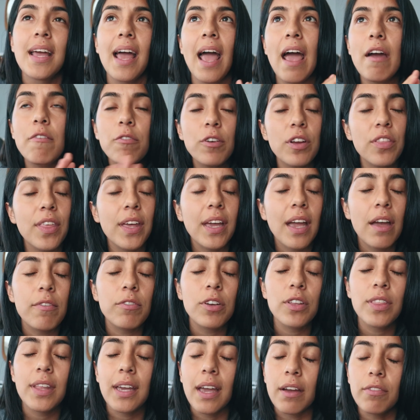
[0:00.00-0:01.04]
Everything that
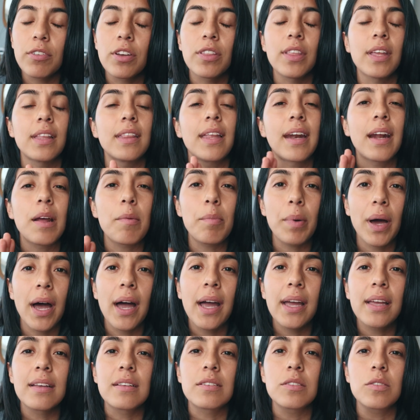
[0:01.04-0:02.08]
I
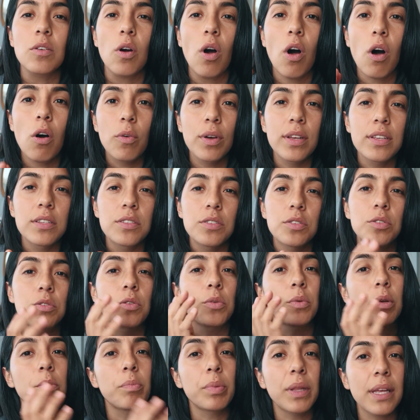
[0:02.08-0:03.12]
buy is always
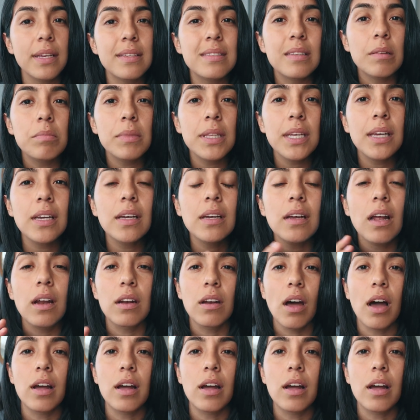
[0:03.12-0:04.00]
to replace something,